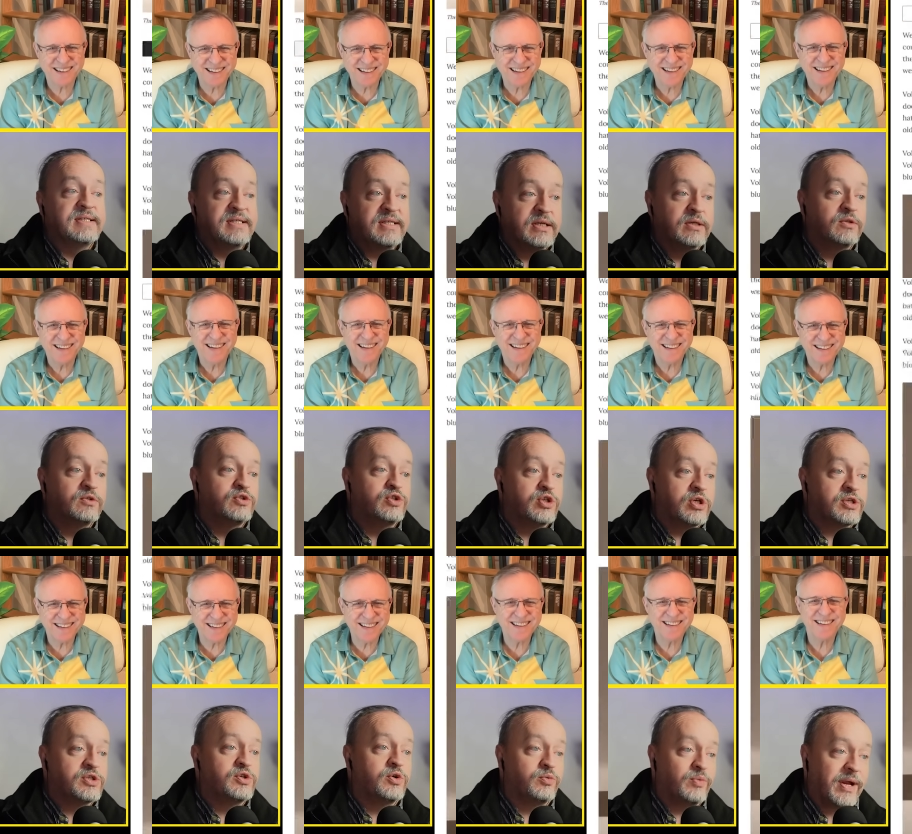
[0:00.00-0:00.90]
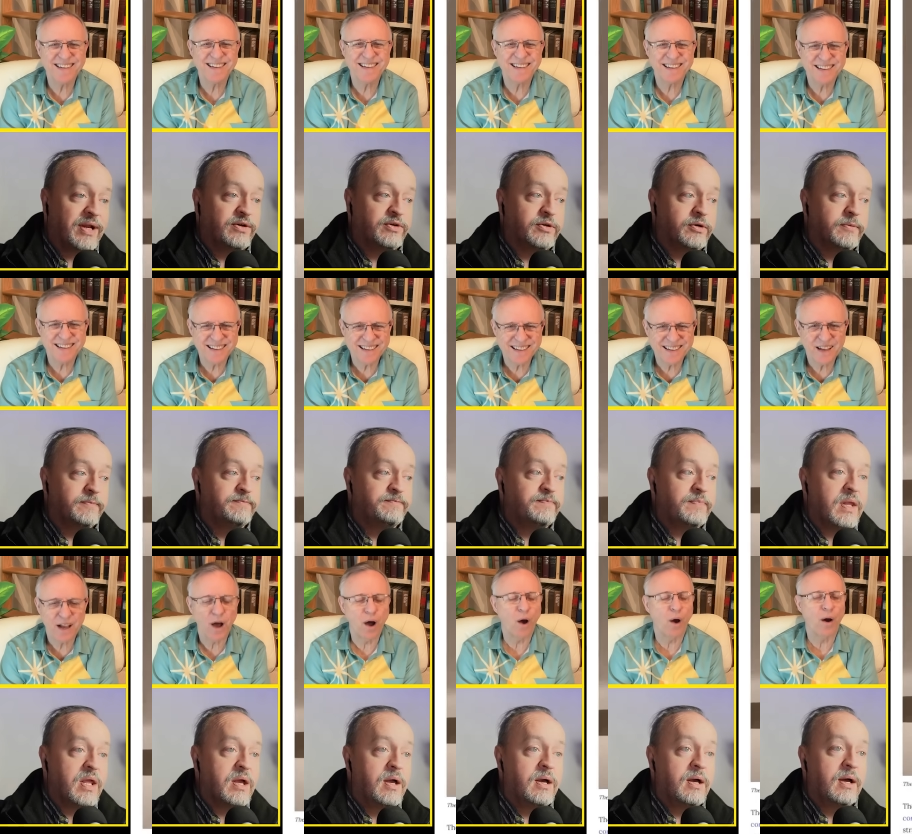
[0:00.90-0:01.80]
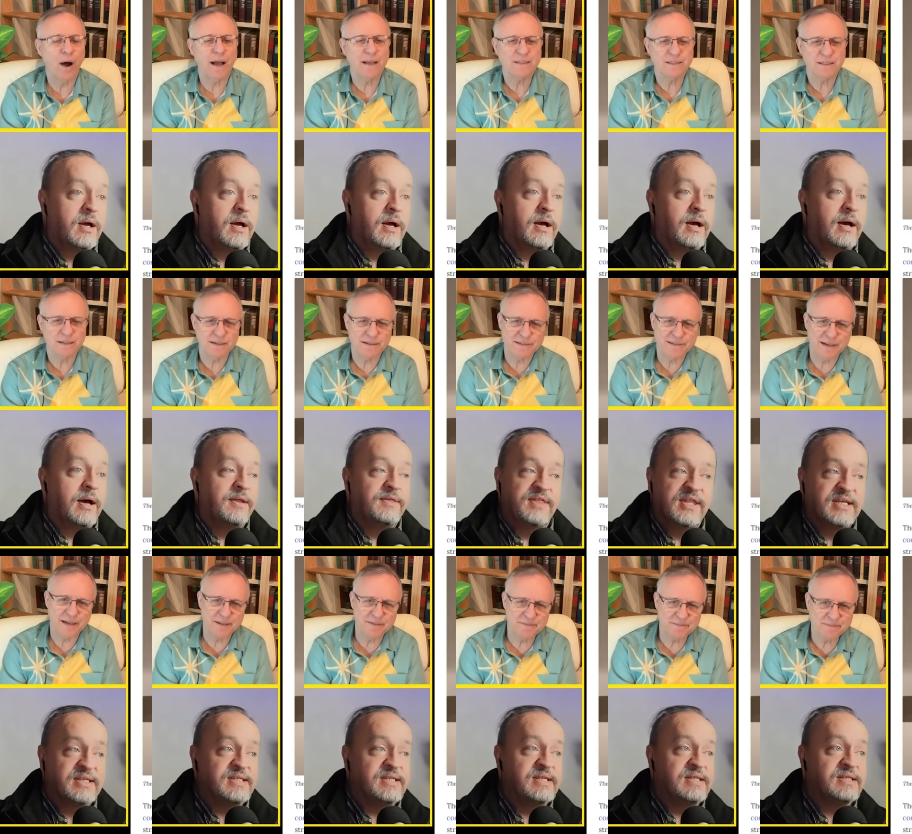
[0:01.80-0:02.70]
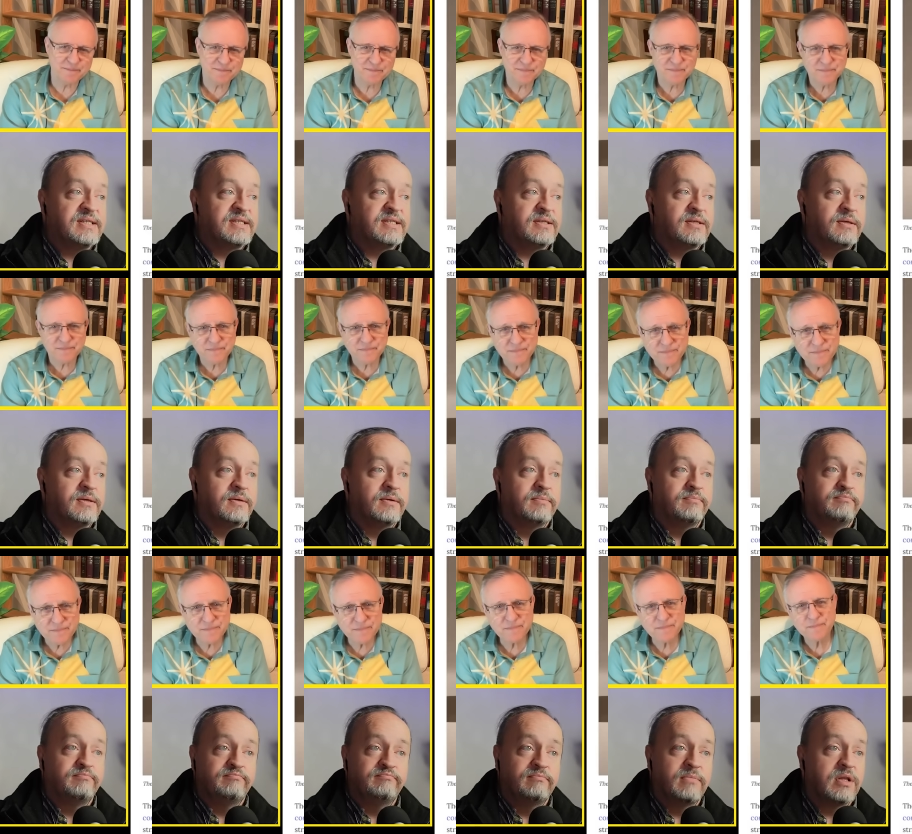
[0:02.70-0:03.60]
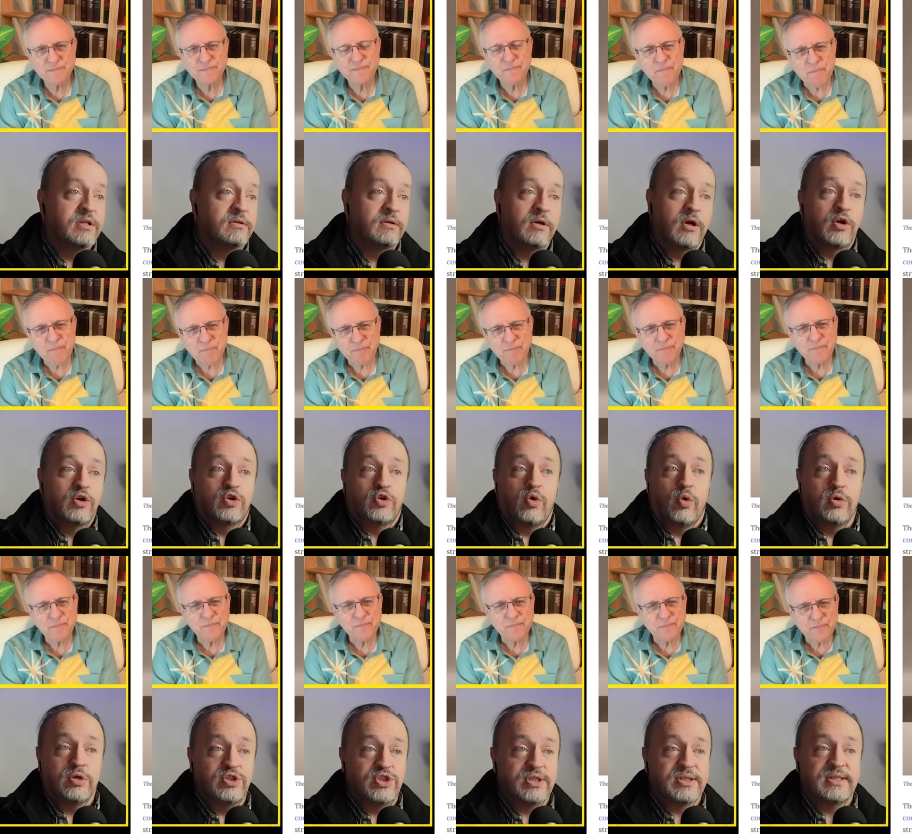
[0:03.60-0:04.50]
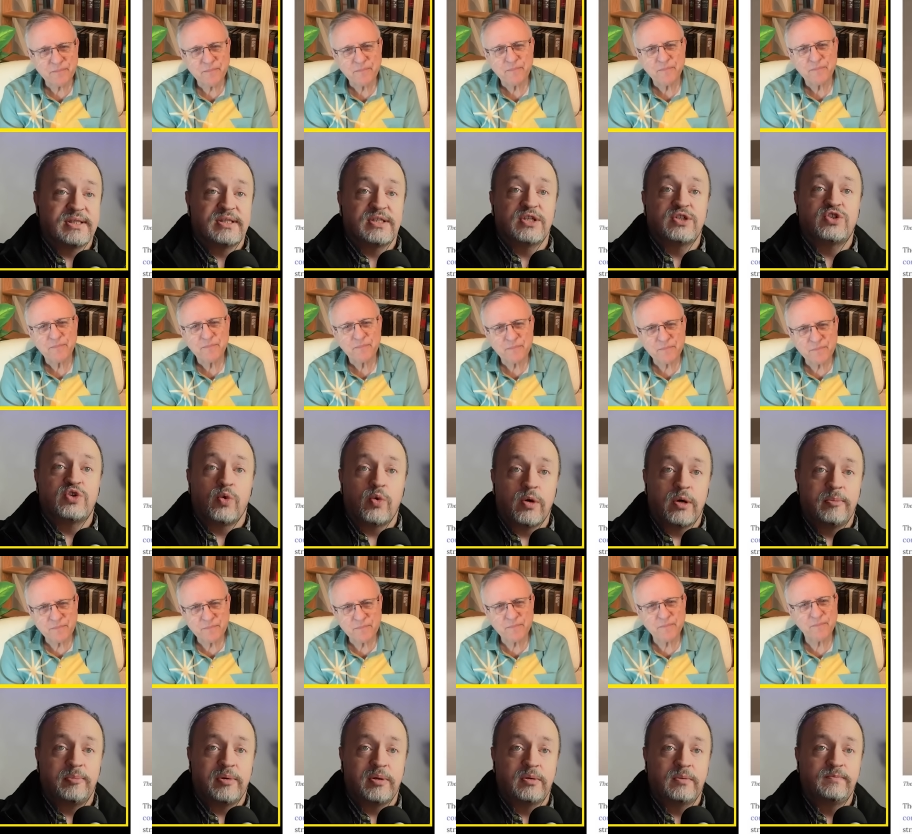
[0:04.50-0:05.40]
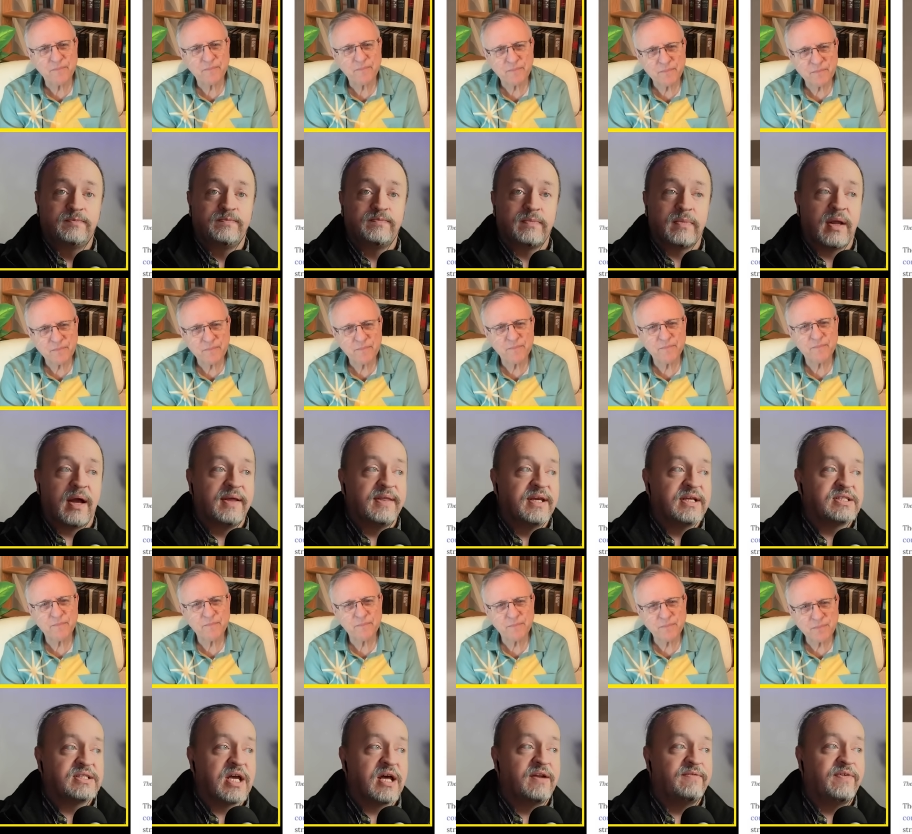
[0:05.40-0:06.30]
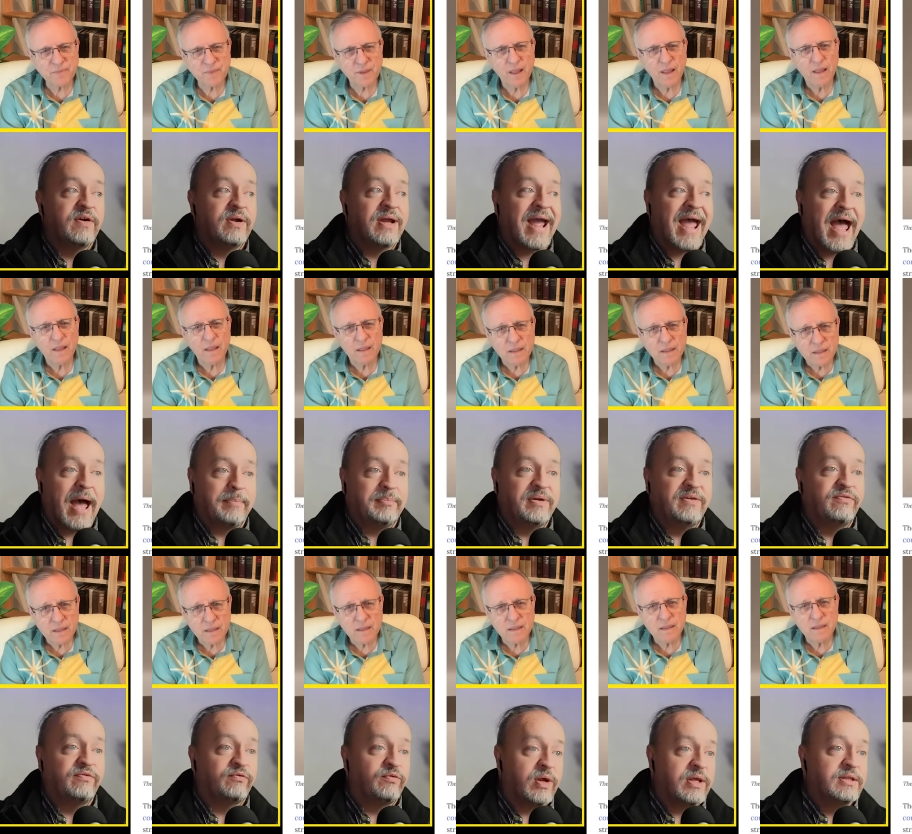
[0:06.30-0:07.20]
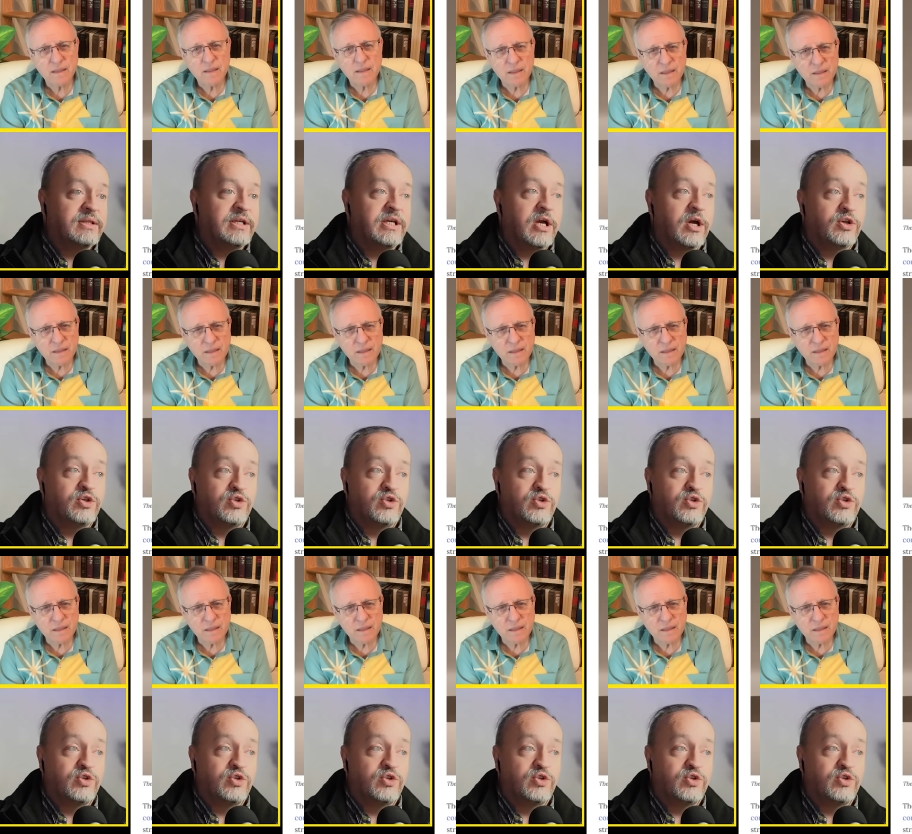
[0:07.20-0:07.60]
Speaker 1: still just a render.
Speaker 2: Oh, I see.
Speaker 1: I see. This is gorgeous. It's adorable. I think it's got a very happy, friendly,